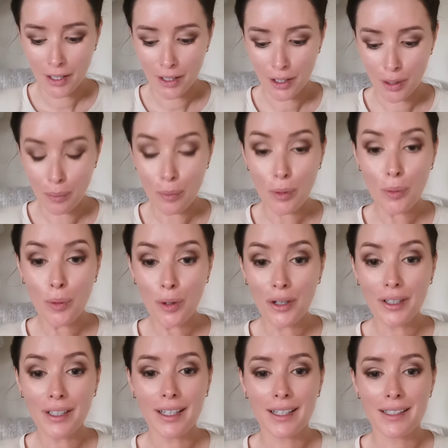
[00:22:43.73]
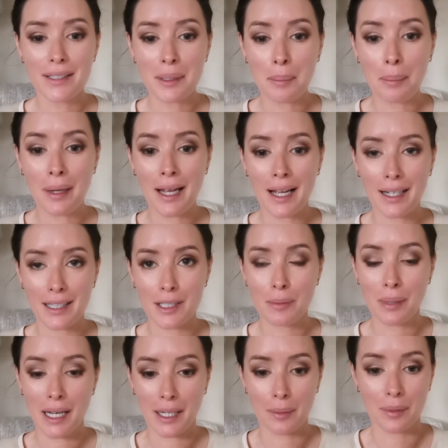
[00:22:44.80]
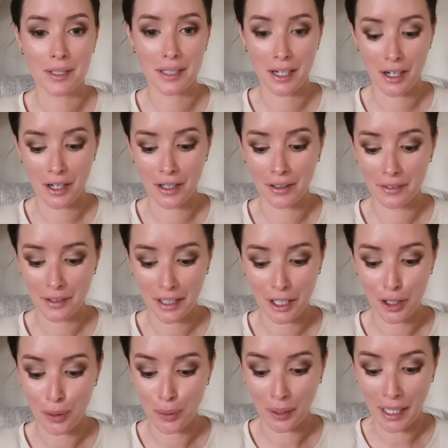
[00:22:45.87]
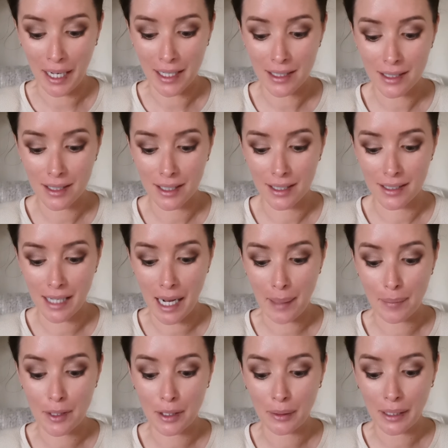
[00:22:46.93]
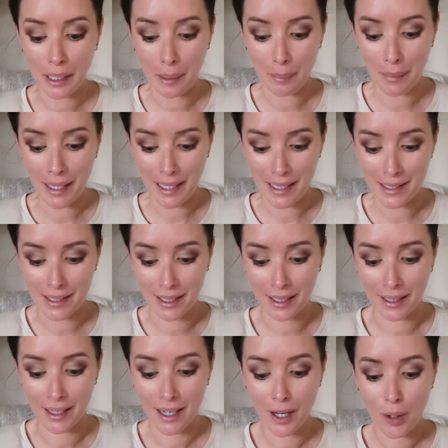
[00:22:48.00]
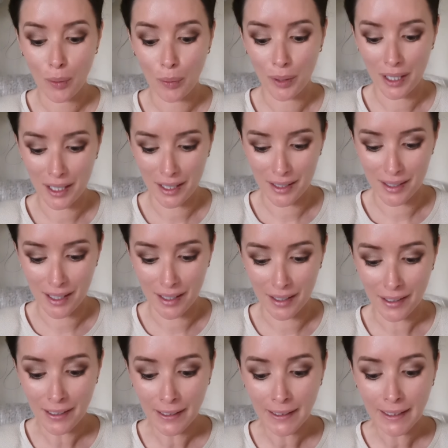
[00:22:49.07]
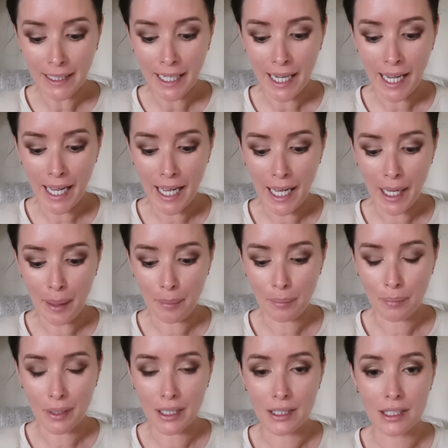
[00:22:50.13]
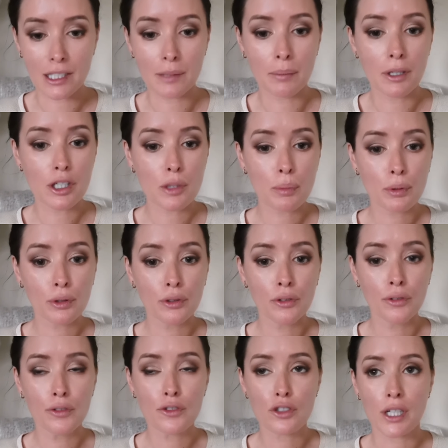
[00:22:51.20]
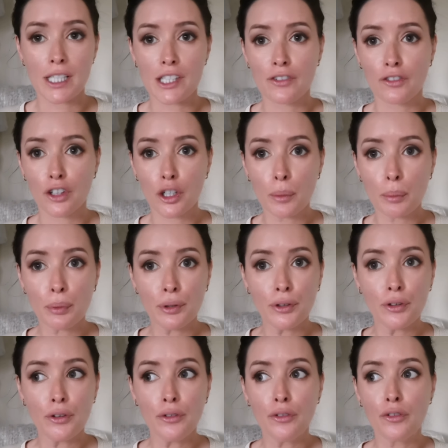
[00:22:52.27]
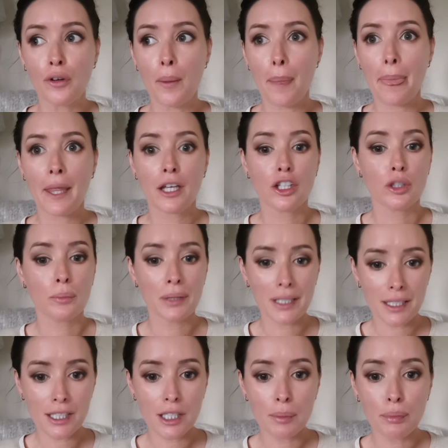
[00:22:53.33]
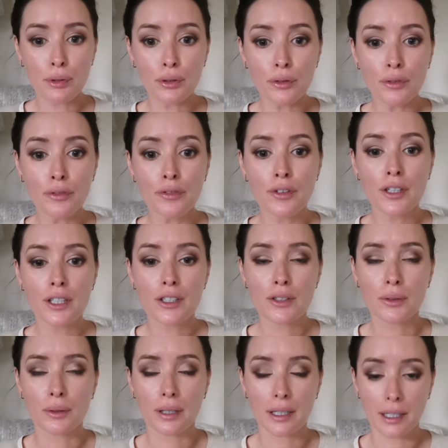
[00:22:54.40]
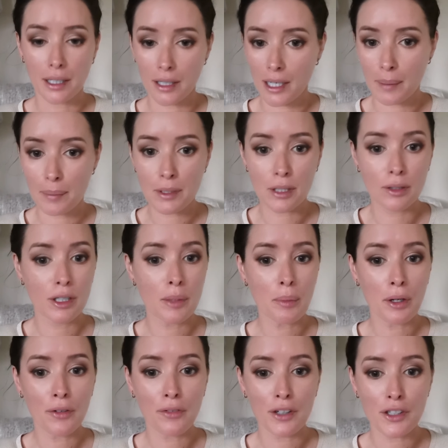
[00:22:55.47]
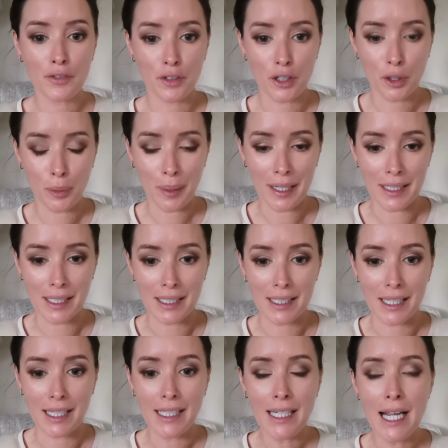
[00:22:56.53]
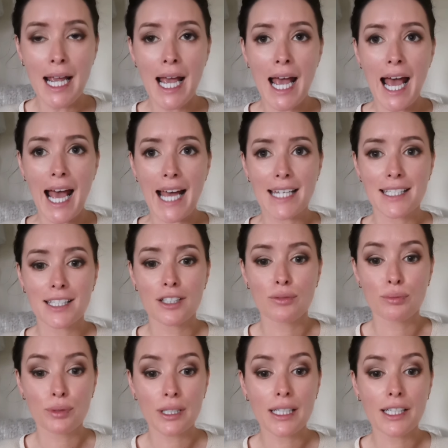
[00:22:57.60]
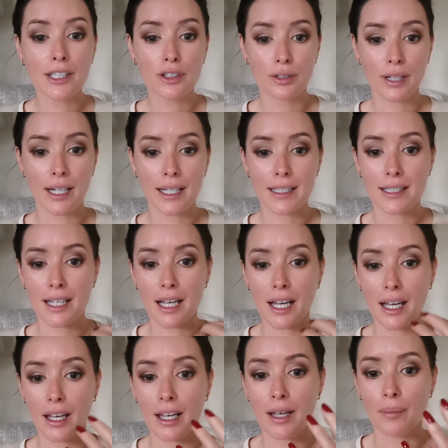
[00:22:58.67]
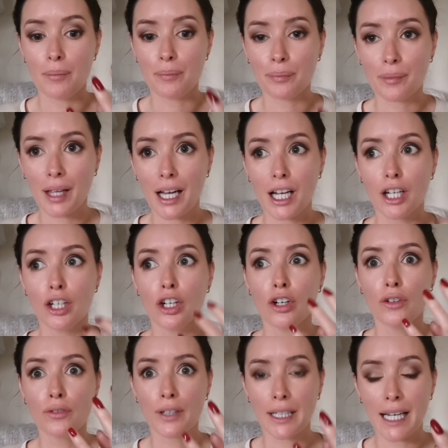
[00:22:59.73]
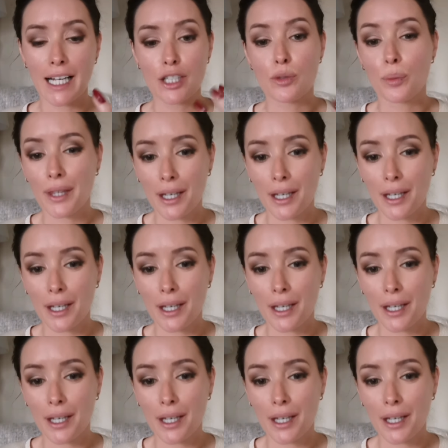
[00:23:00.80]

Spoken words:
Number one, it's the blackest black mascara that you'll get. It's absolutely amazing when it is on. It's smudge proof, transfer proof, humidity proof, so absolutely perfect for your wedding day. And it really creates a lovely lash